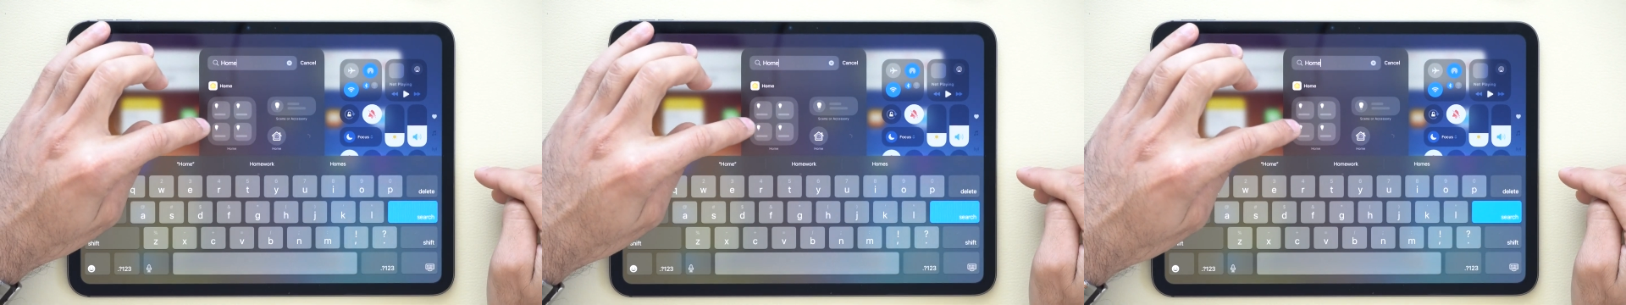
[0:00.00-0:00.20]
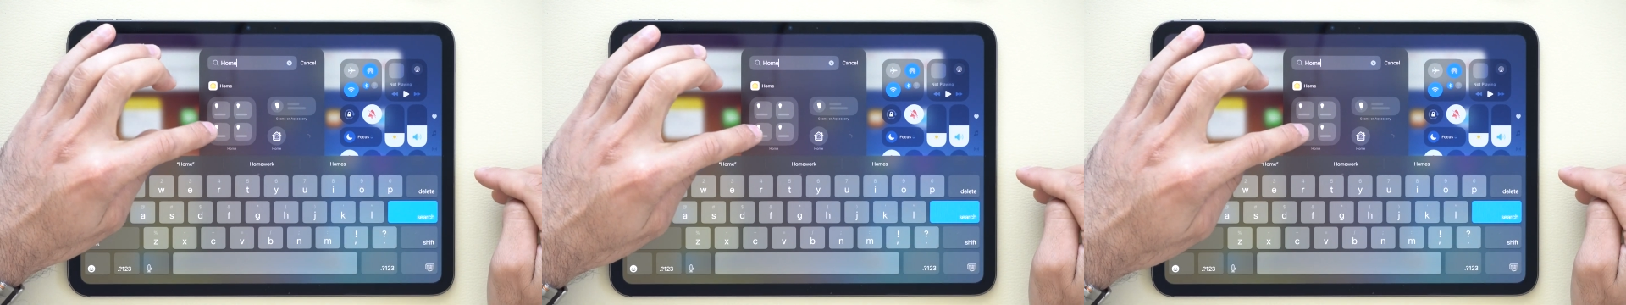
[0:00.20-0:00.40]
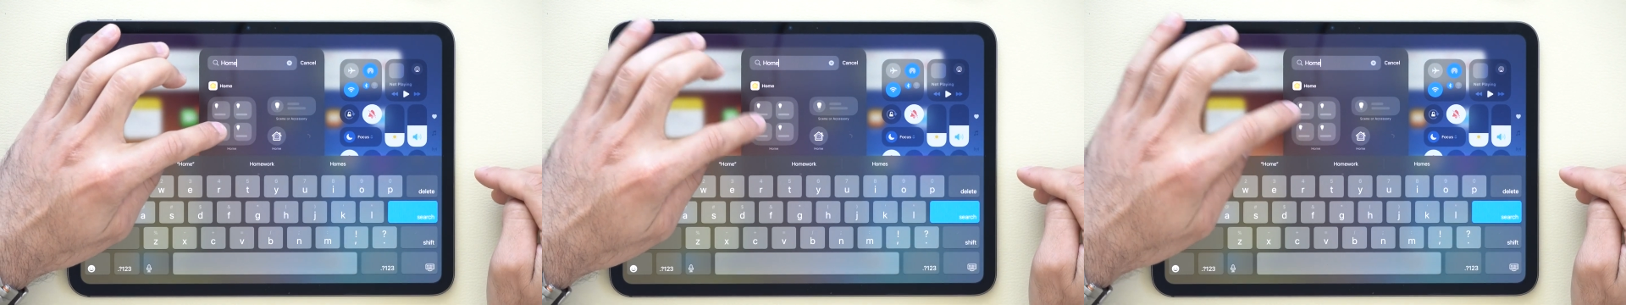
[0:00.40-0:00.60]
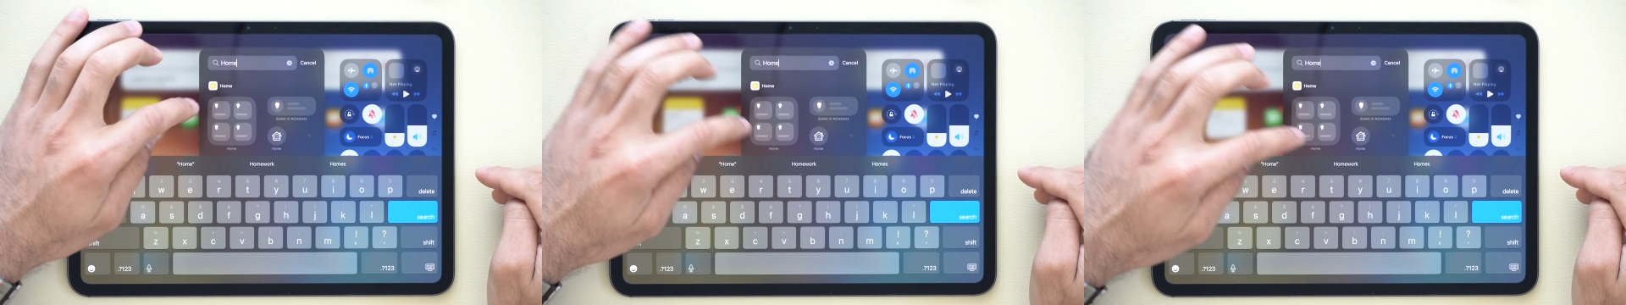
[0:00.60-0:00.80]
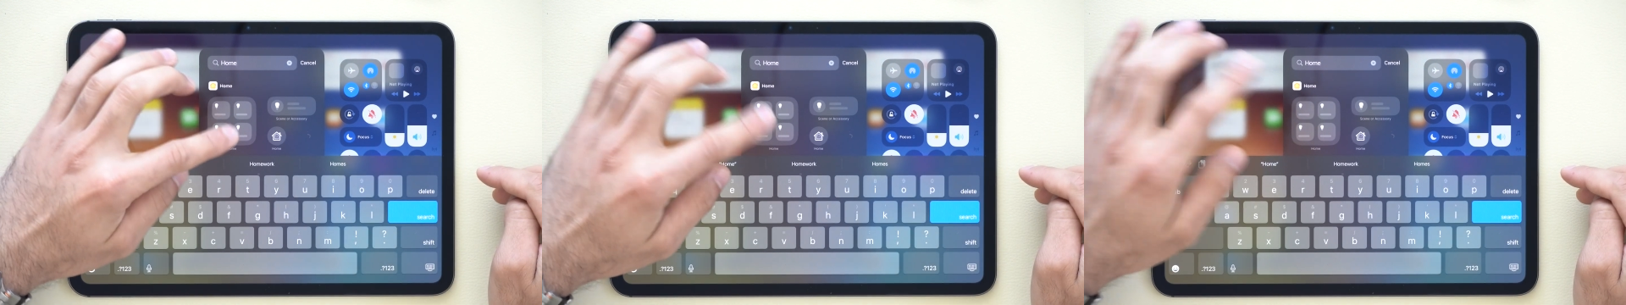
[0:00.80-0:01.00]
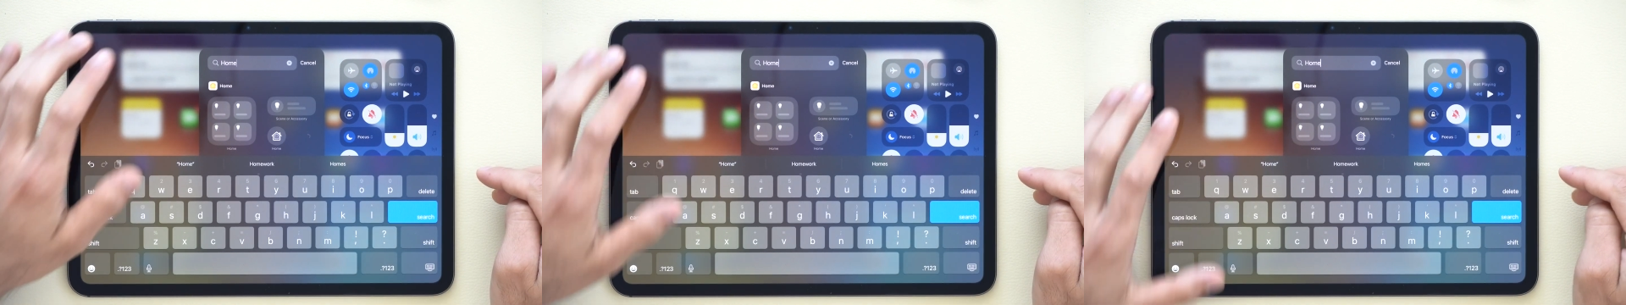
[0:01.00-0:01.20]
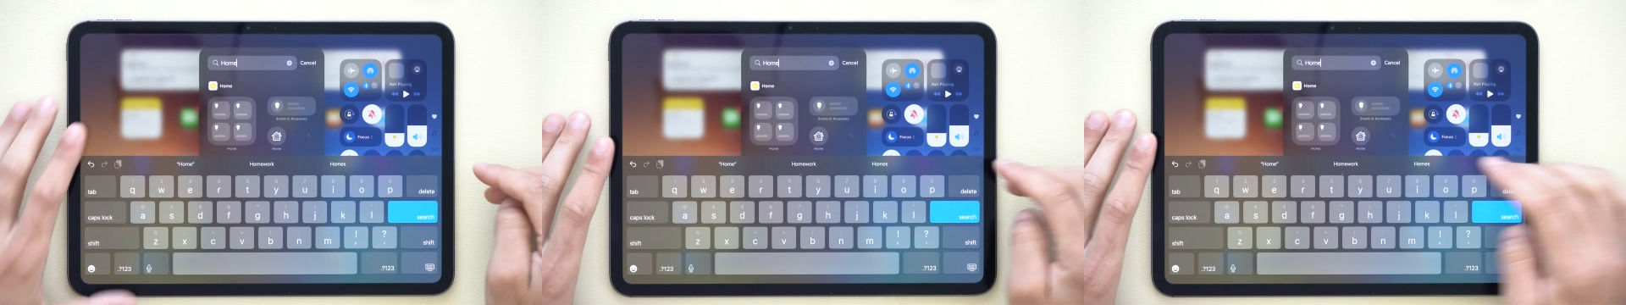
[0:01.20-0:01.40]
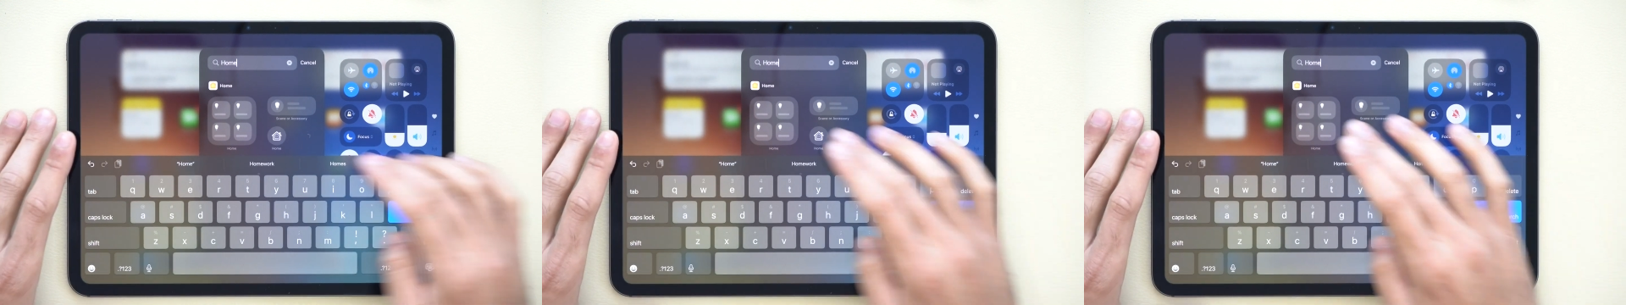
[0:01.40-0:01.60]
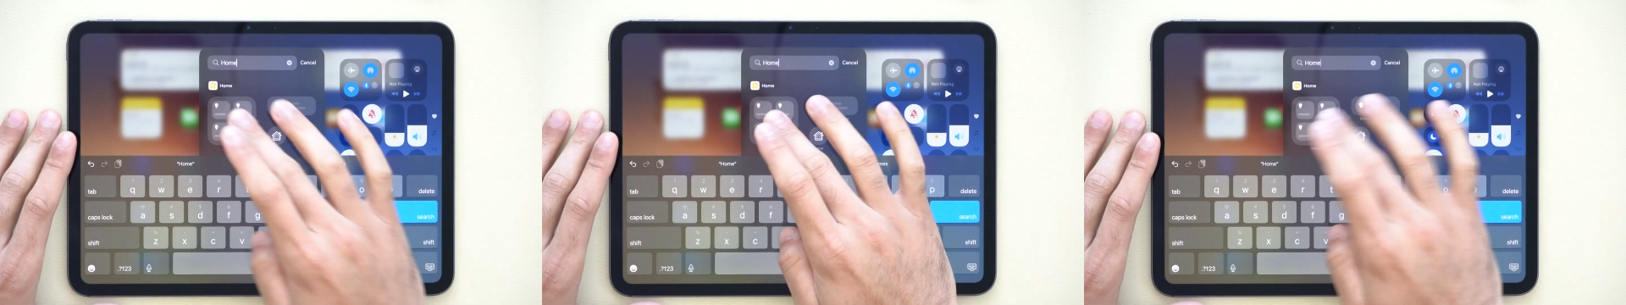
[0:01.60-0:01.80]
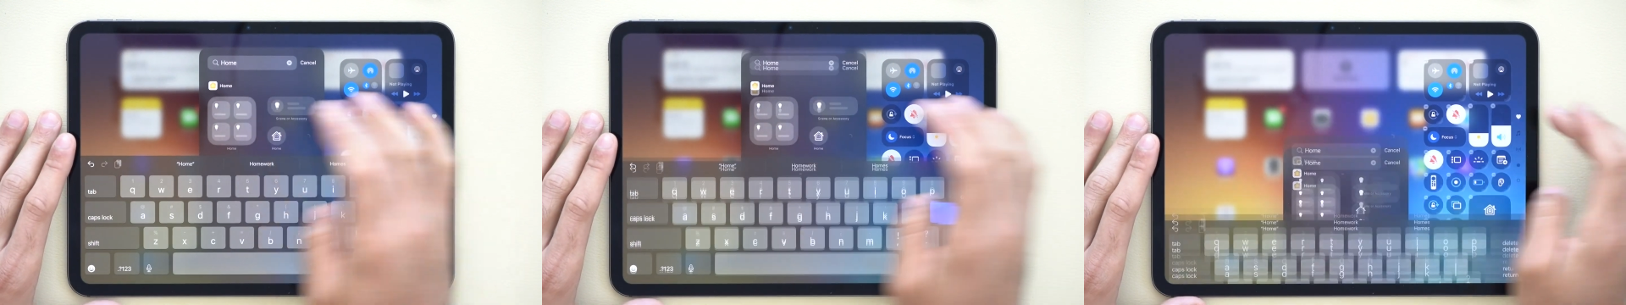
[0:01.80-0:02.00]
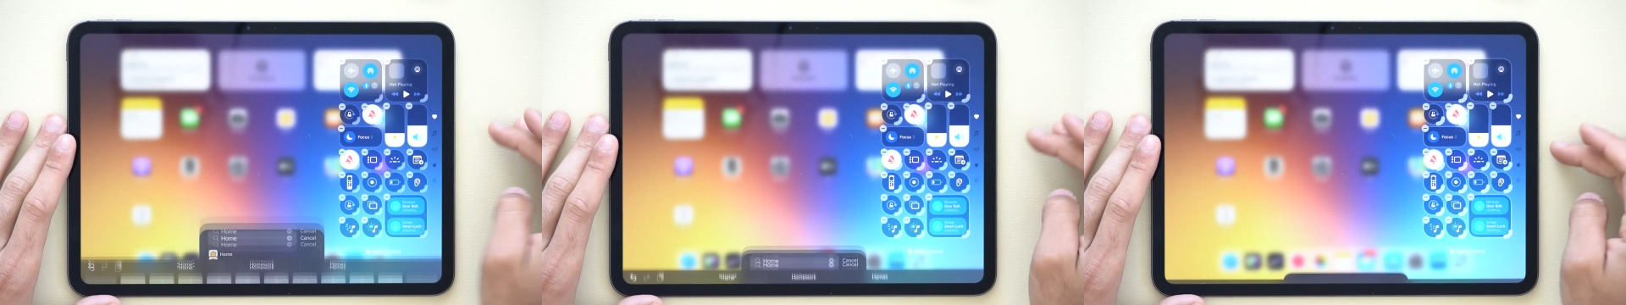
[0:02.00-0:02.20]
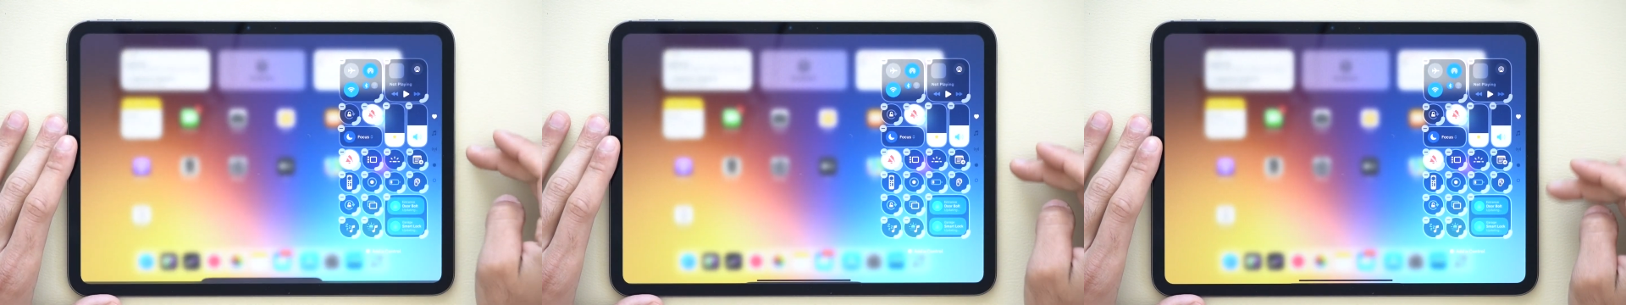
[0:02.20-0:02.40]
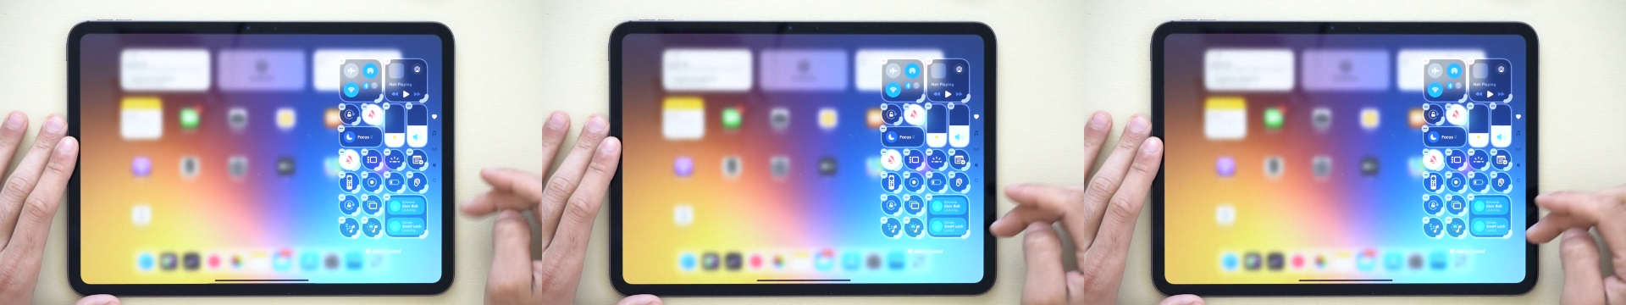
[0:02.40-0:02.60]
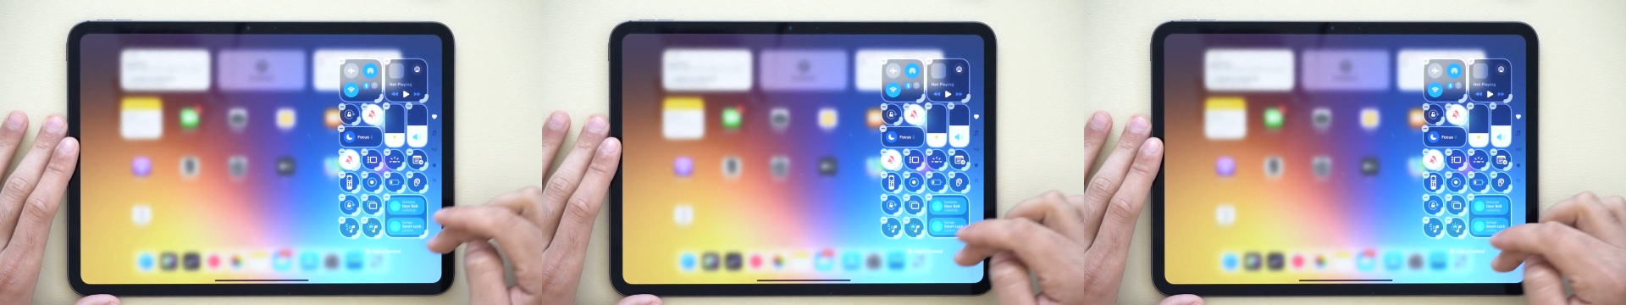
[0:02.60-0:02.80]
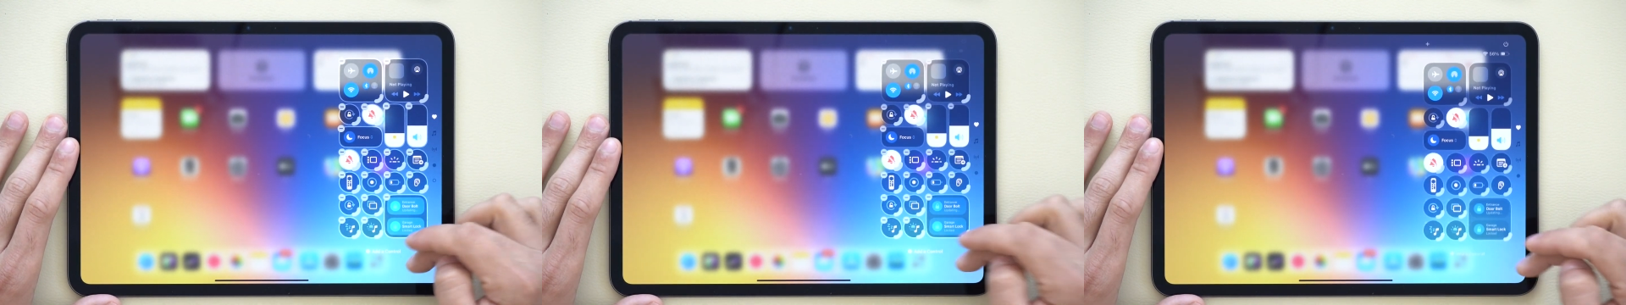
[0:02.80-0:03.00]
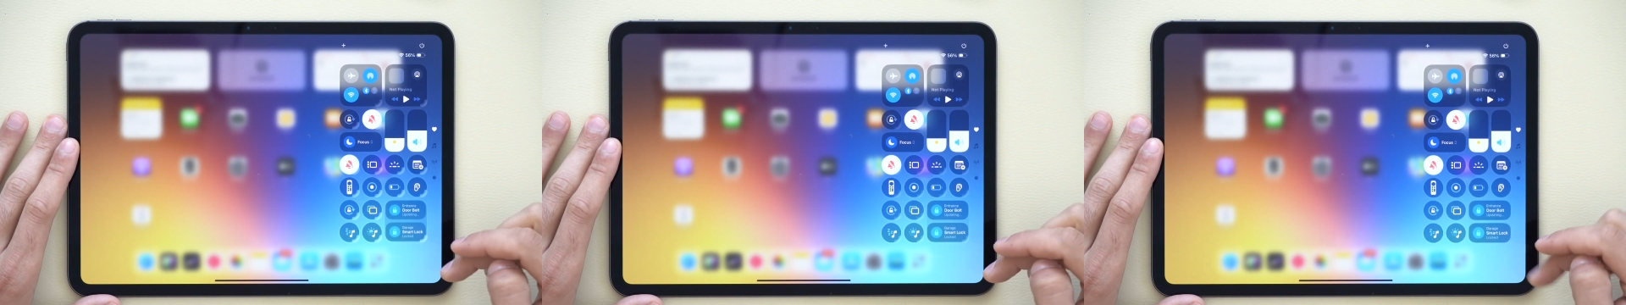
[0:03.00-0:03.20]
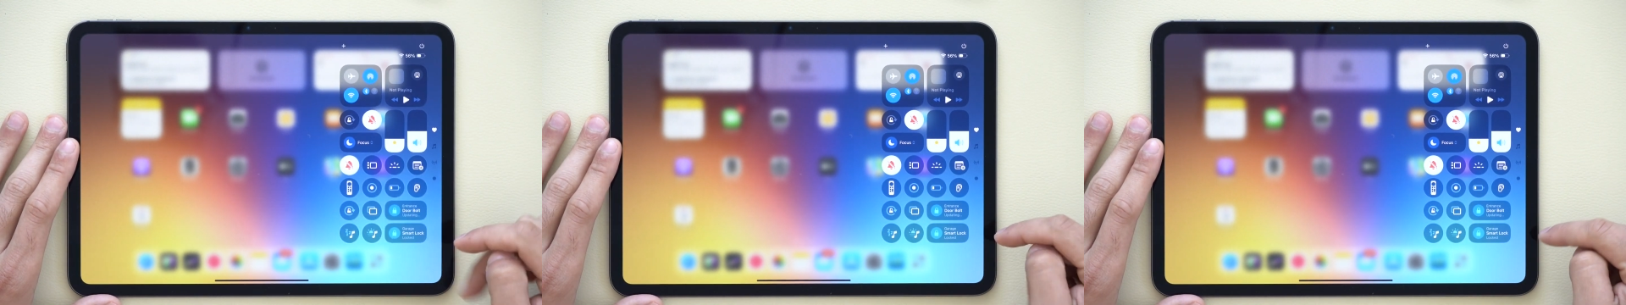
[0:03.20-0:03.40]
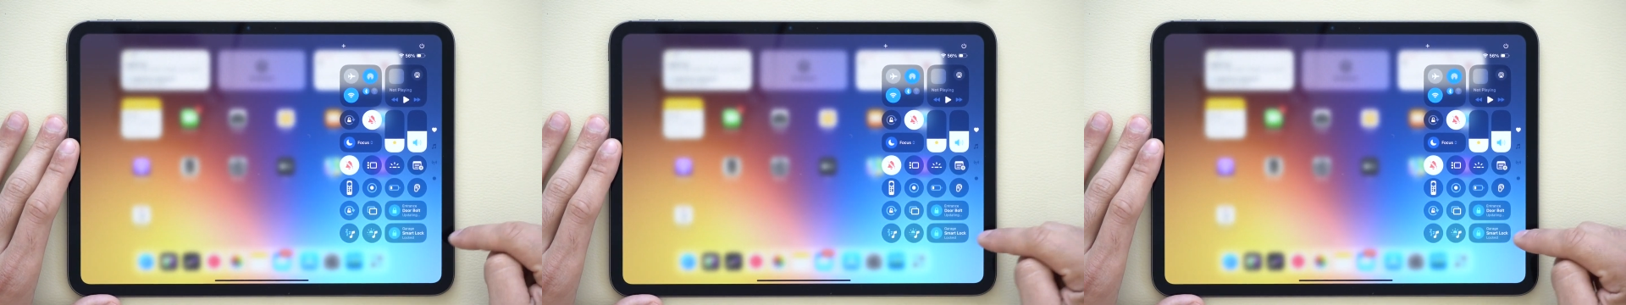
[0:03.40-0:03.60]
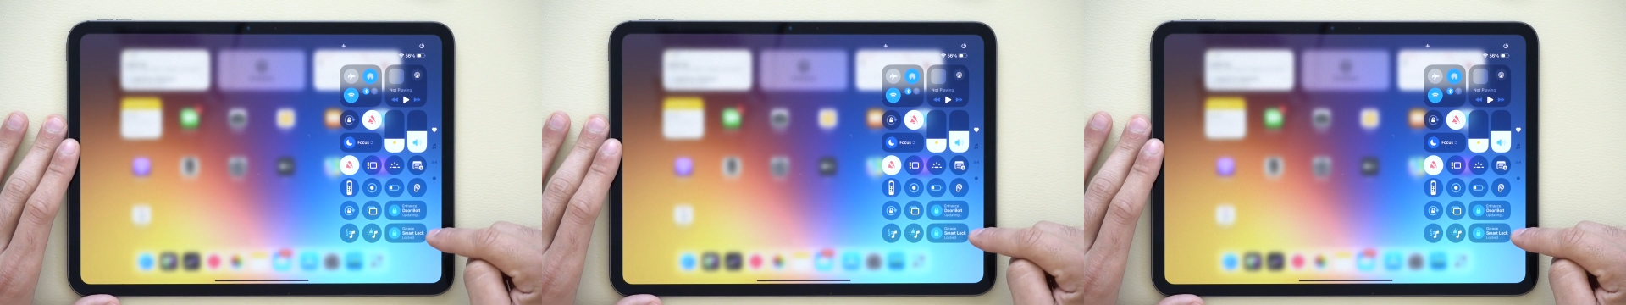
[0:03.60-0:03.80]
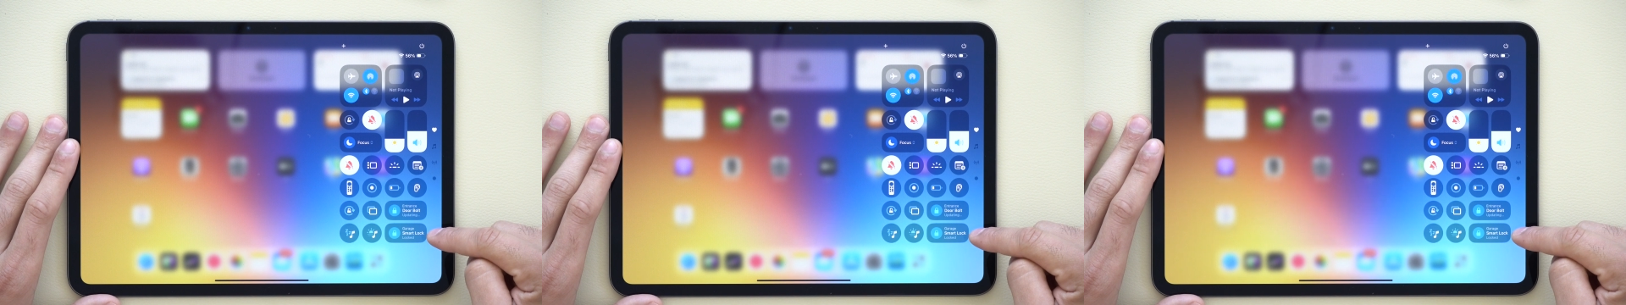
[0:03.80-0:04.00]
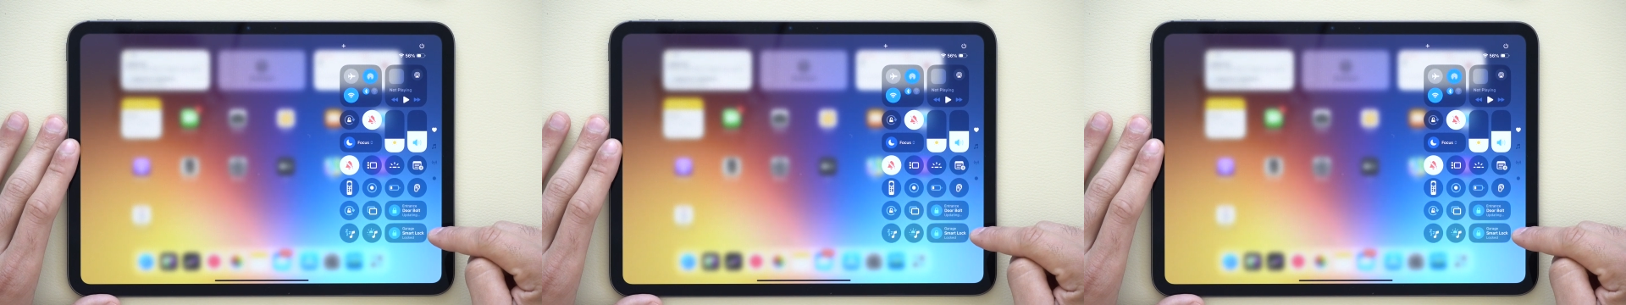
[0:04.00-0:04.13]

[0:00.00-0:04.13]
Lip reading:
No face is visible, so there are no lips to read.